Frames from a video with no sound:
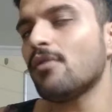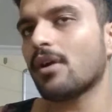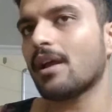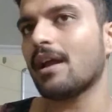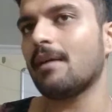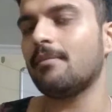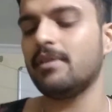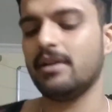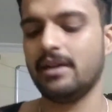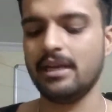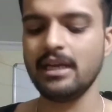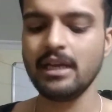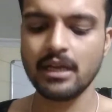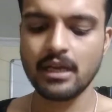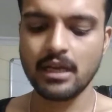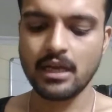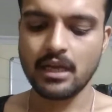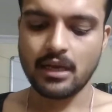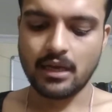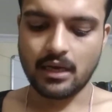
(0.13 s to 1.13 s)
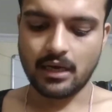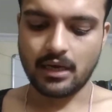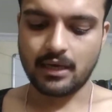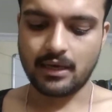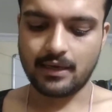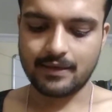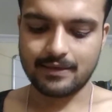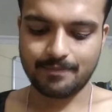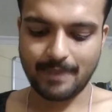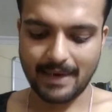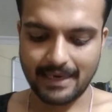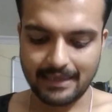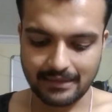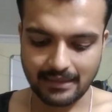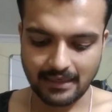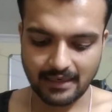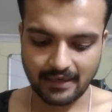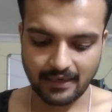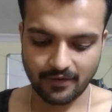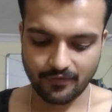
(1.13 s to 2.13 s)
vocabulary,
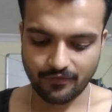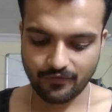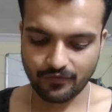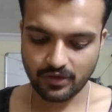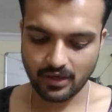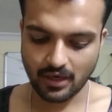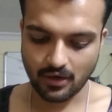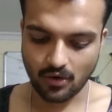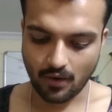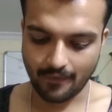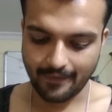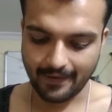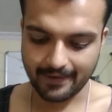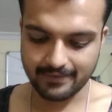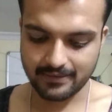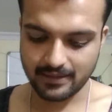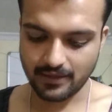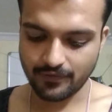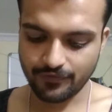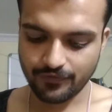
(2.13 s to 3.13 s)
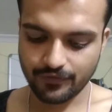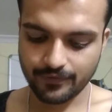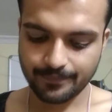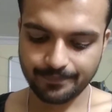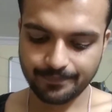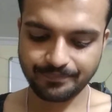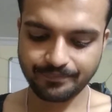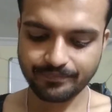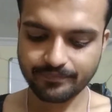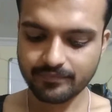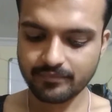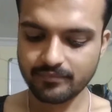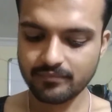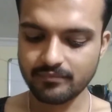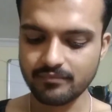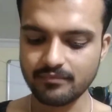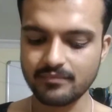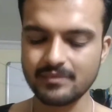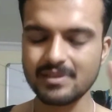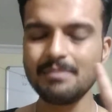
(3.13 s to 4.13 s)
spendthrift and all that stuff.
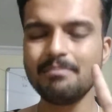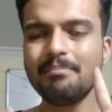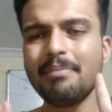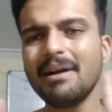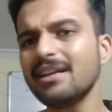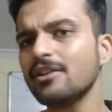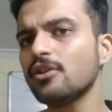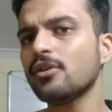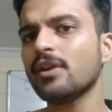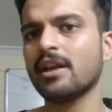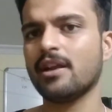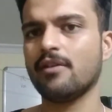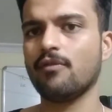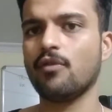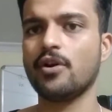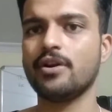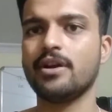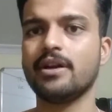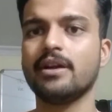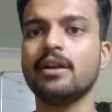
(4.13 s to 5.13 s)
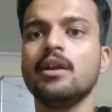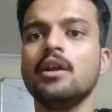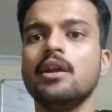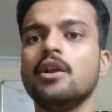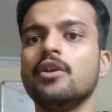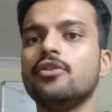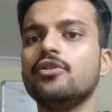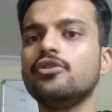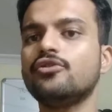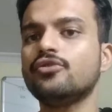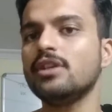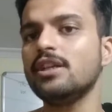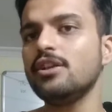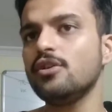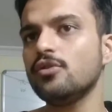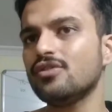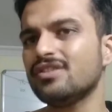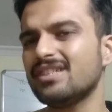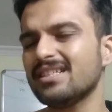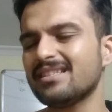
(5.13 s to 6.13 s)
But you can avoid it. Usually
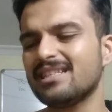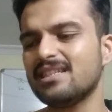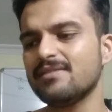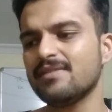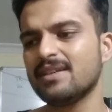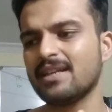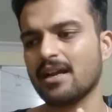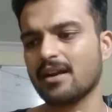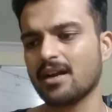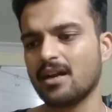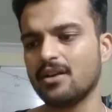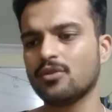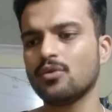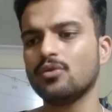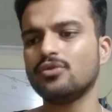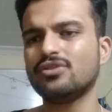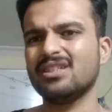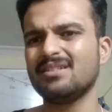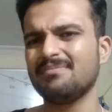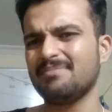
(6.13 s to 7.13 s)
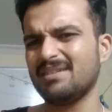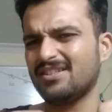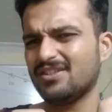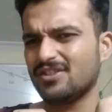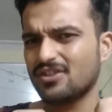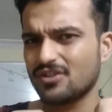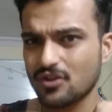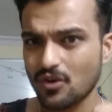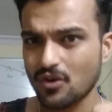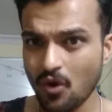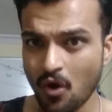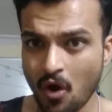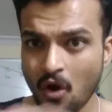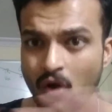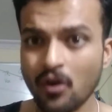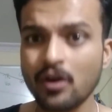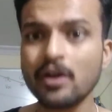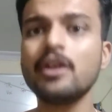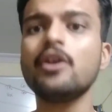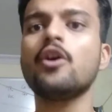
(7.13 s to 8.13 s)
you just give a conclusion by
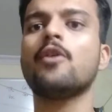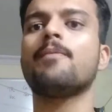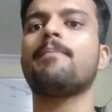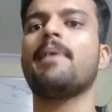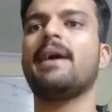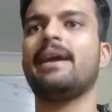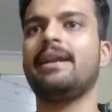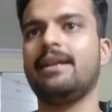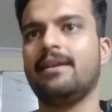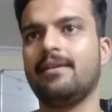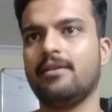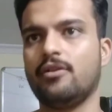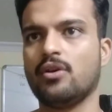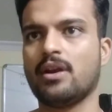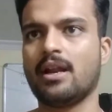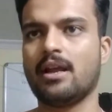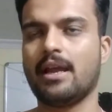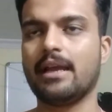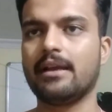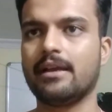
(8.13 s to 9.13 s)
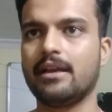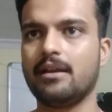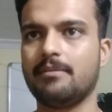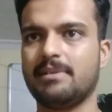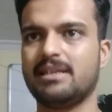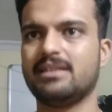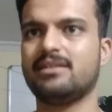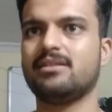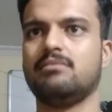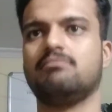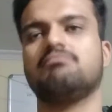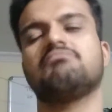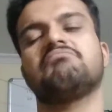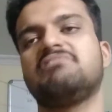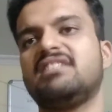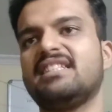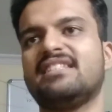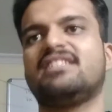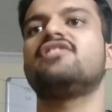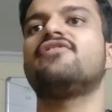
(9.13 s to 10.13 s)
strongly opining your agreement,
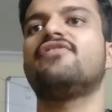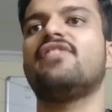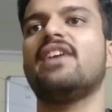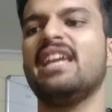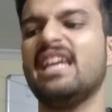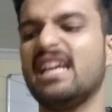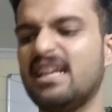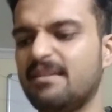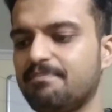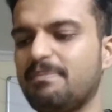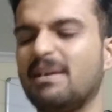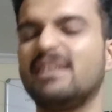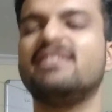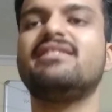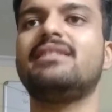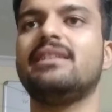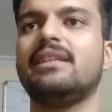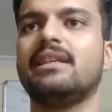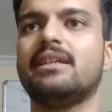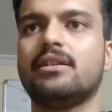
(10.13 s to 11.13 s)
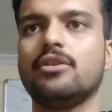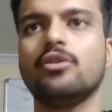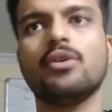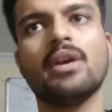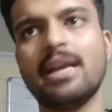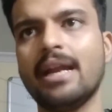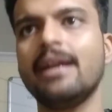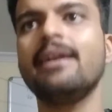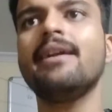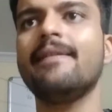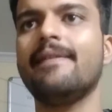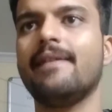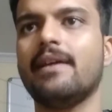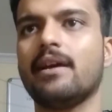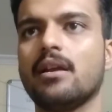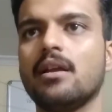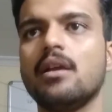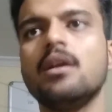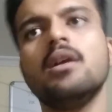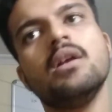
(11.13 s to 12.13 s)
justifying and punching it. You can end it there.
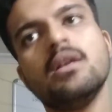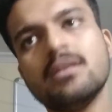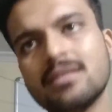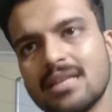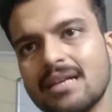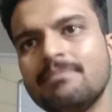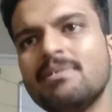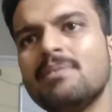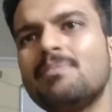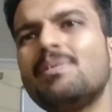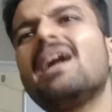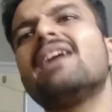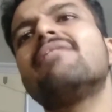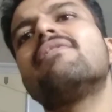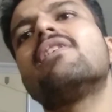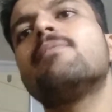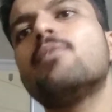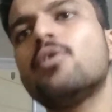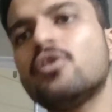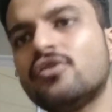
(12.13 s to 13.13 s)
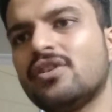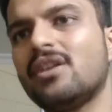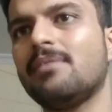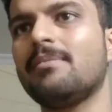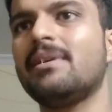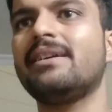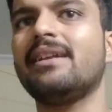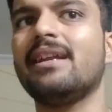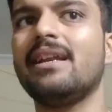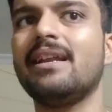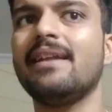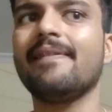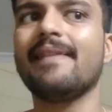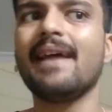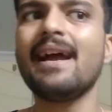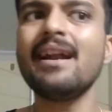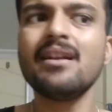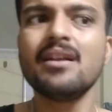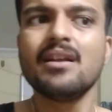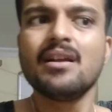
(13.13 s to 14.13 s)
Some people add one more statement telling
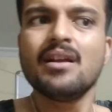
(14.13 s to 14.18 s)
that